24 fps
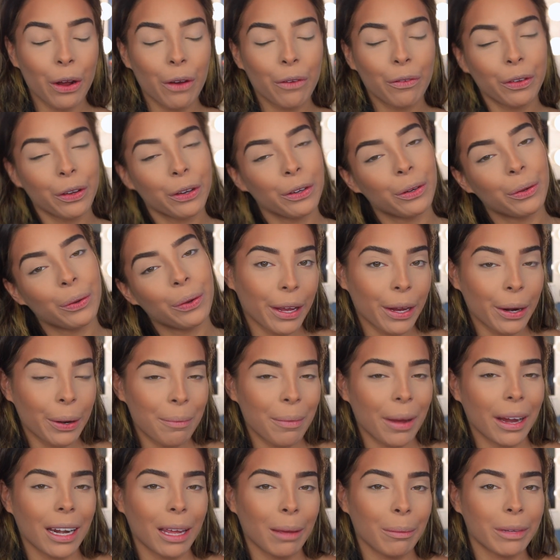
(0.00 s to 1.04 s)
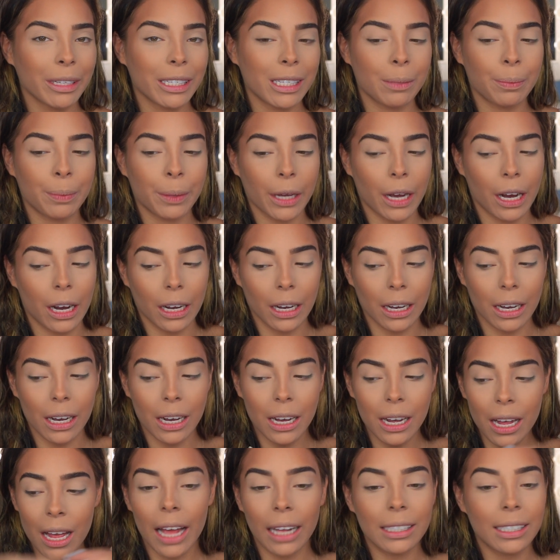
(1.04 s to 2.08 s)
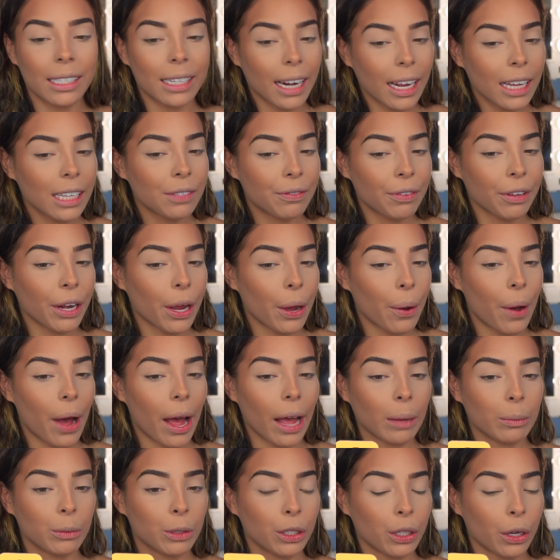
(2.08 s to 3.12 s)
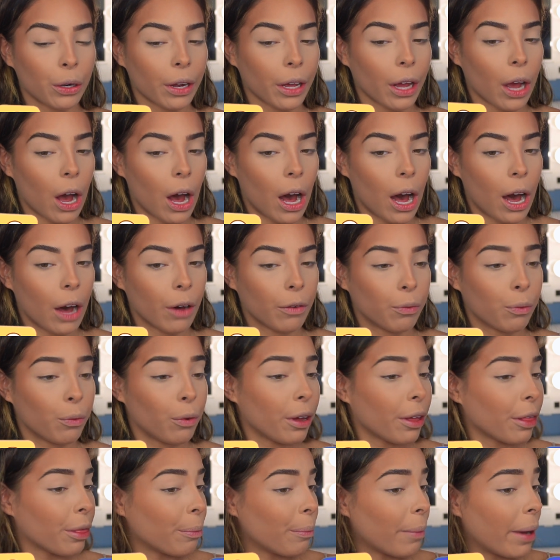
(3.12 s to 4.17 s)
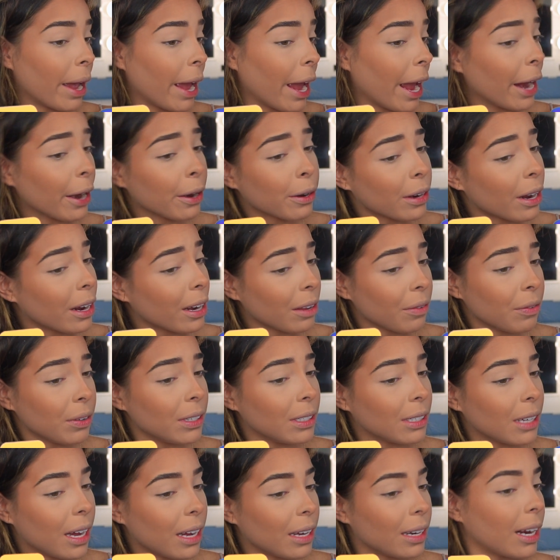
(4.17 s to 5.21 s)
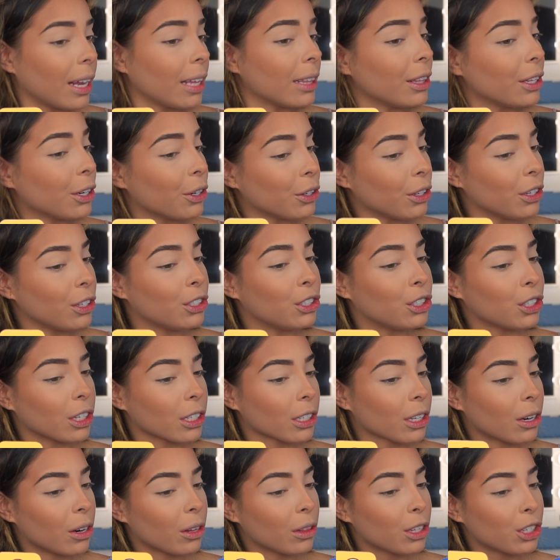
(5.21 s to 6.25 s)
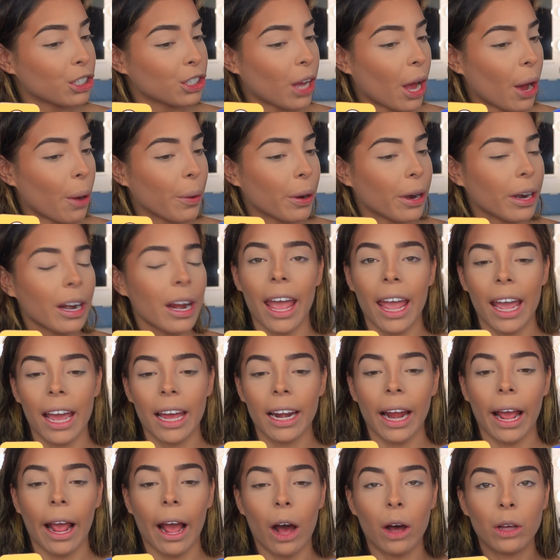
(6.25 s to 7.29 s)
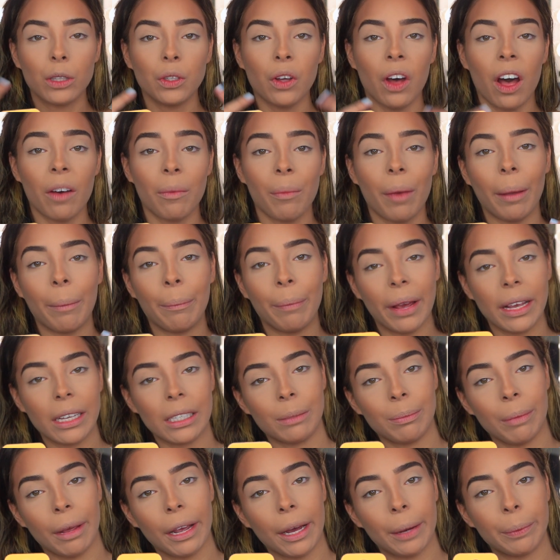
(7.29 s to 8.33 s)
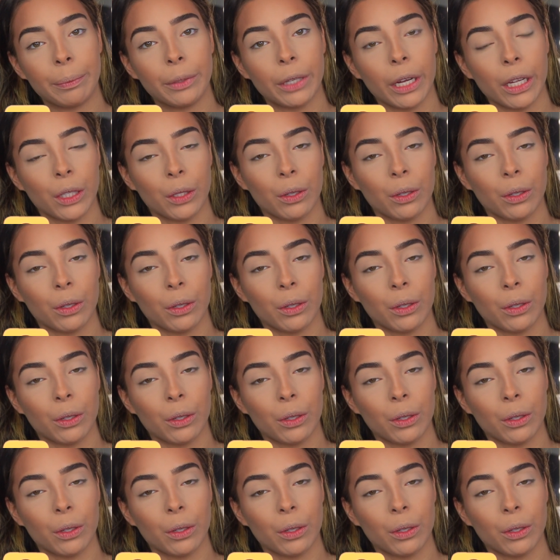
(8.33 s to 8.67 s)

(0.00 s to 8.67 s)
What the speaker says: If you're new here, my name is Bianca. In today's video, I am starting off with my hair not even done. I literally just got out the shower. And I also have my base makeup done.